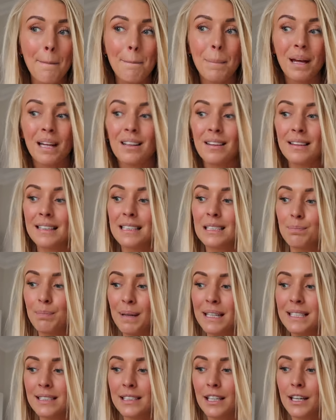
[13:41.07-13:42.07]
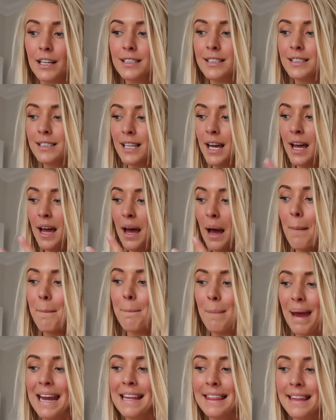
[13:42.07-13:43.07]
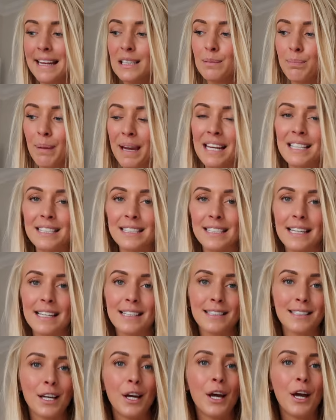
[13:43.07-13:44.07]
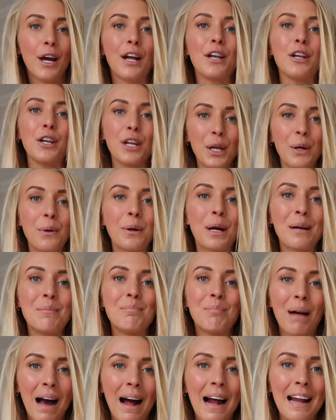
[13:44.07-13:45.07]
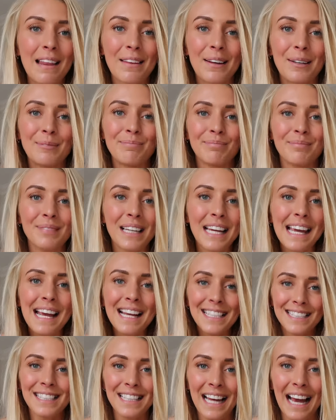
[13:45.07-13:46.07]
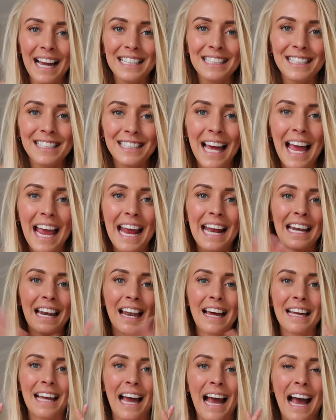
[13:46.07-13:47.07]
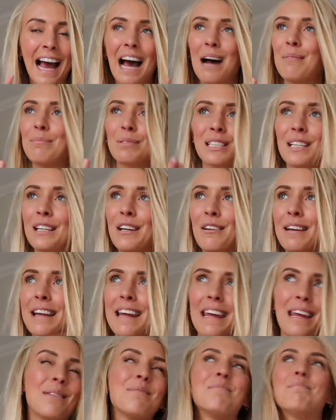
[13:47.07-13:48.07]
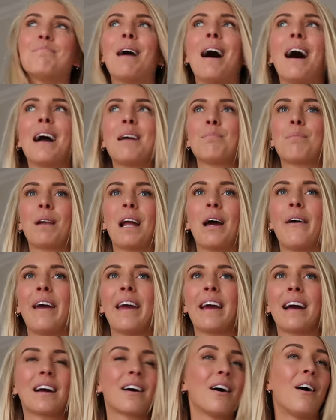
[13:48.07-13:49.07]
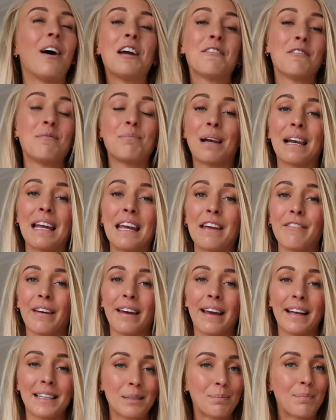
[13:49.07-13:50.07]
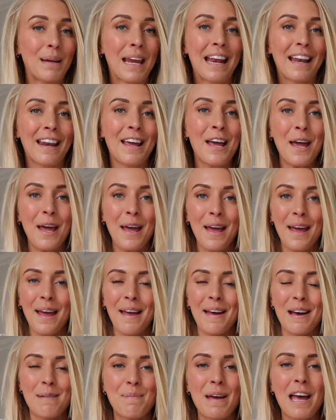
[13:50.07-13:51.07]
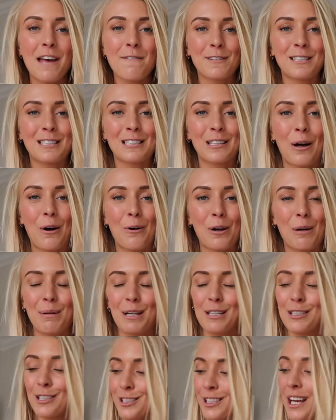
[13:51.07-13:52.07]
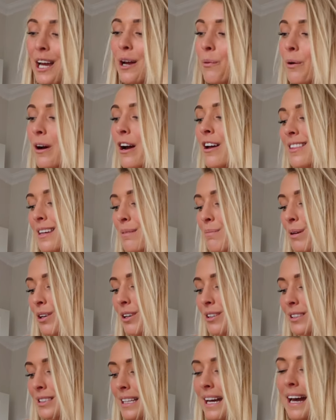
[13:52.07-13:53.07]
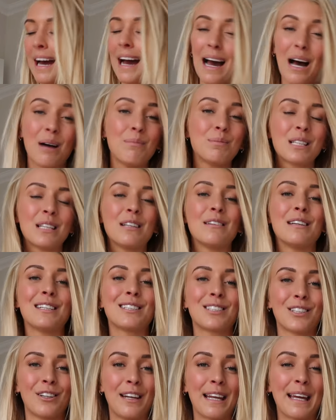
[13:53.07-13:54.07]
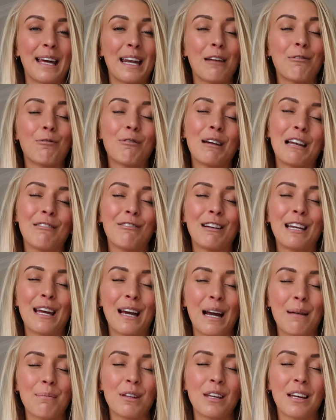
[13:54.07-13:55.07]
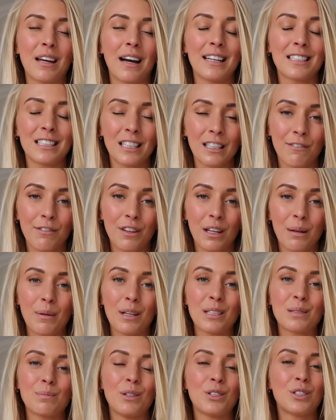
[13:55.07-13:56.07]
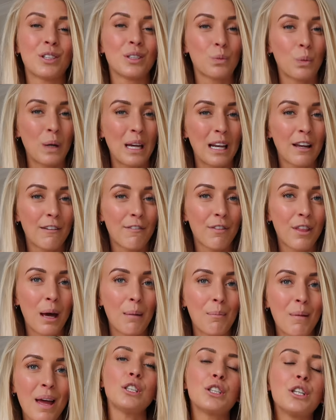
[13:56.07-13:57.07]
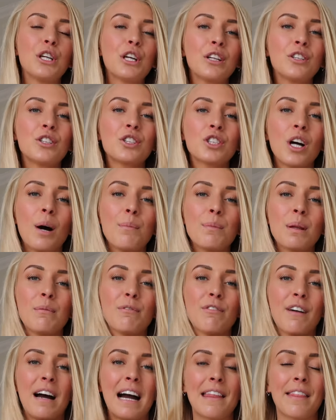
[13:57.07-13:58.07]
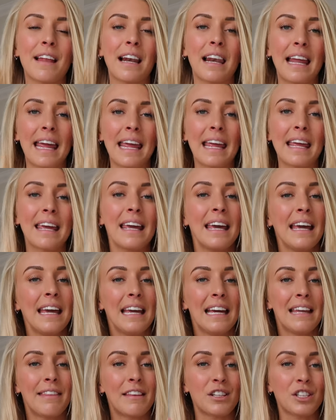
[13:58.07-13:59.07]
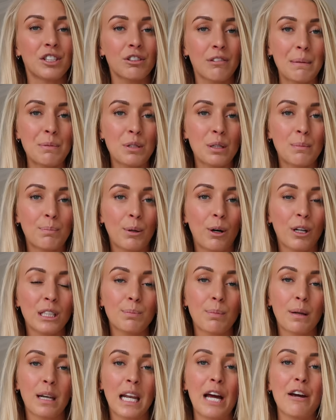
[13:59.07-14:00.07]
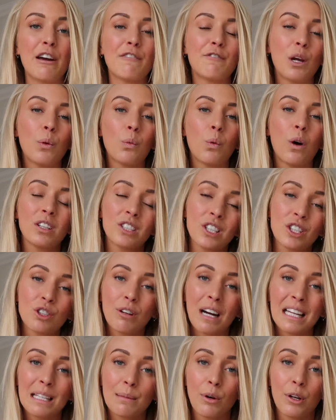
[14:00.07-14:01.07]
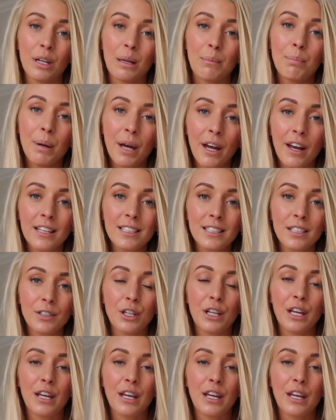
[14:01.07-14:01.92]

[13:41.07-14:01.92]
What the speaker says: built this business and made these pieces, and you can buy them. Isn't that insane? Like, absolutely mind-blowing. I can't even believe it. It's been a bit of a slog, but it's so worth it because they're absolutely stunning, and I really, really hope that you guys love them as much as we love them. You can shop them via the link in the description box below. If you want to try them on in person,